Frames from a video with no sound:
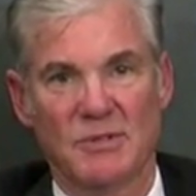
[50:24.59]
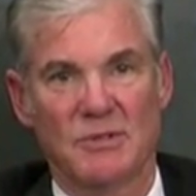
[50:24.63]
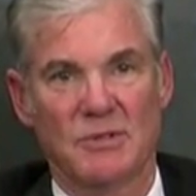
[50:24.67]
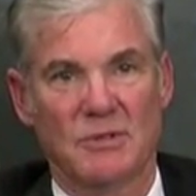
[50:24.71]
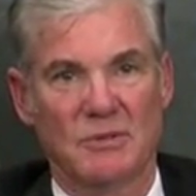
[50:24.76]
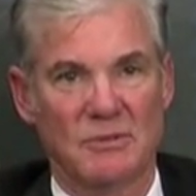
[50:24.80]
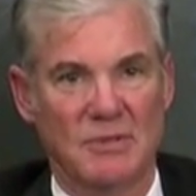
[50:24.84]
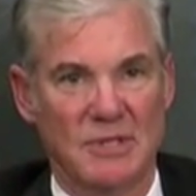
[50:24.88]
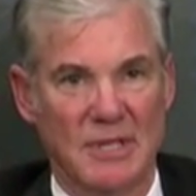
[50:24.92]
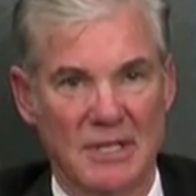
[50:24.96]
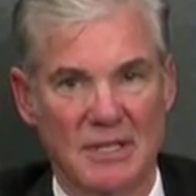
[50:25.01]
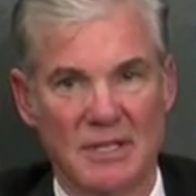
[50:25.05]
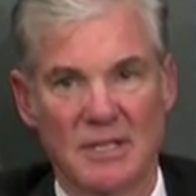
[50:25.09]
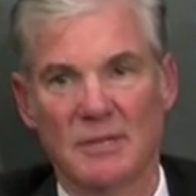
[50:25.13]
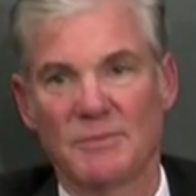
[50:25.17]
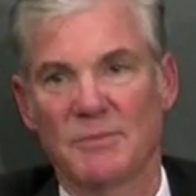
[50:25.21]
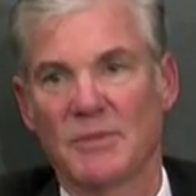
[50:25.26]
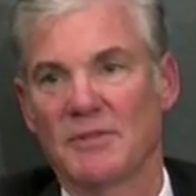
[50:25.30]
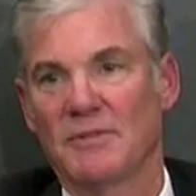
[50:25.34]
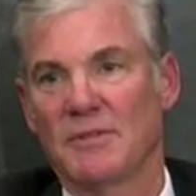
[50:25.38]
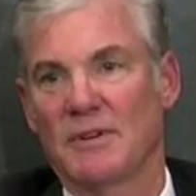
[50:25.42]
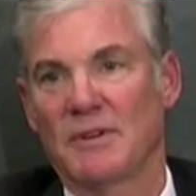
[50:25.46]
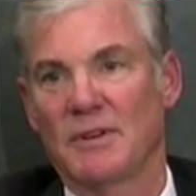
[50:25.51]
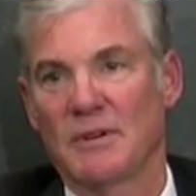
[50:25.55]
So data can
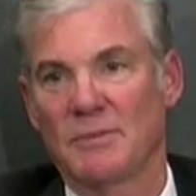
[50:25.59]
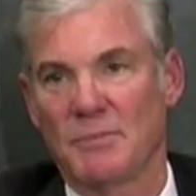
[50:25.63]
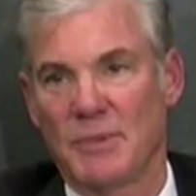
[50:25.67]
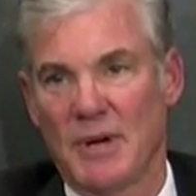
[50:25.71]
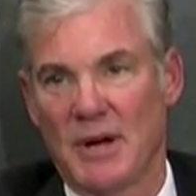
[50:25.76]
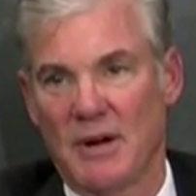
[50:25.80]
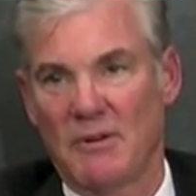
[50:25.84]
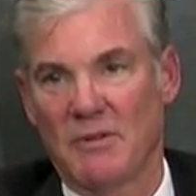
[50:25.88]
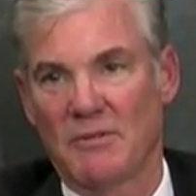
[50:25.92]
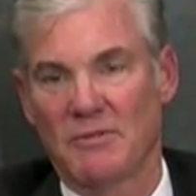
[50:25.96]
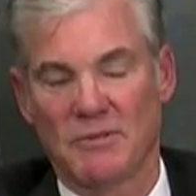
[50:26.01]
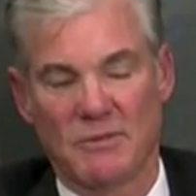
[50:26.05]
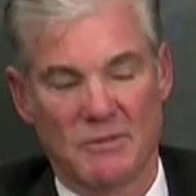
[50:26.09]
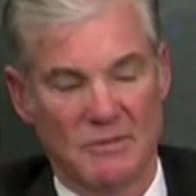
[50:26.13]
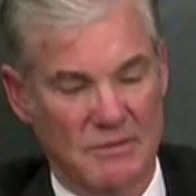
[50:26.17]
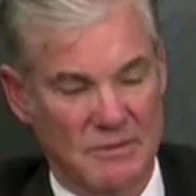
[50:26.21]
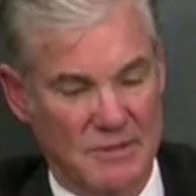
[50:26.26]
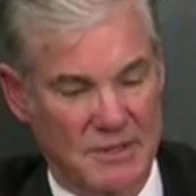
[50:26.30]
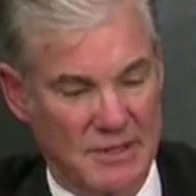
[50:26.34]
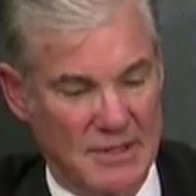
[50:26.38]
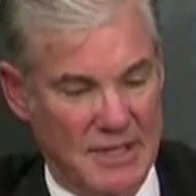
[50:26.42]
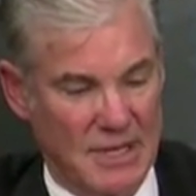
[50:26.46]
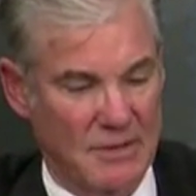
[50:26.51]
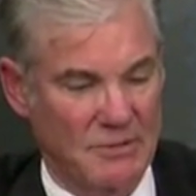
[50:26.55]
be very powerful
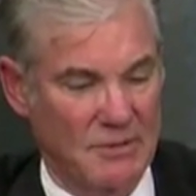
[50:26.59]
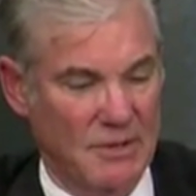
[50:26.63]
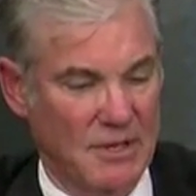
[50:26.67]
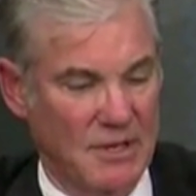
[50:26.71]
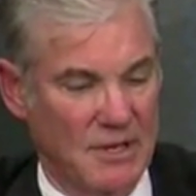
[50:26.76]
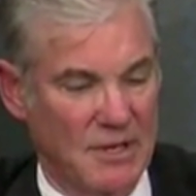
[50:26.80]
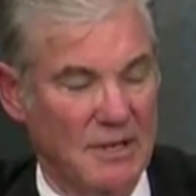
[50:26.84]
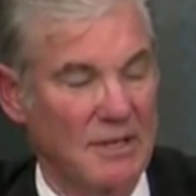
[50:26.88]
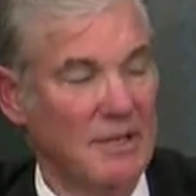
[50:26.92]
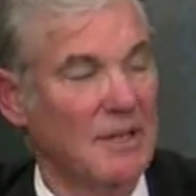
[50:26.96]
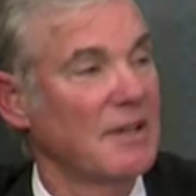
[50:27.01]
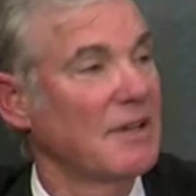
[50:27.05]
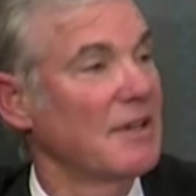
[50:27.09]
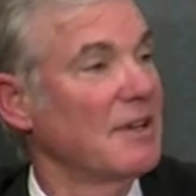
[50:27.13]
in that regard.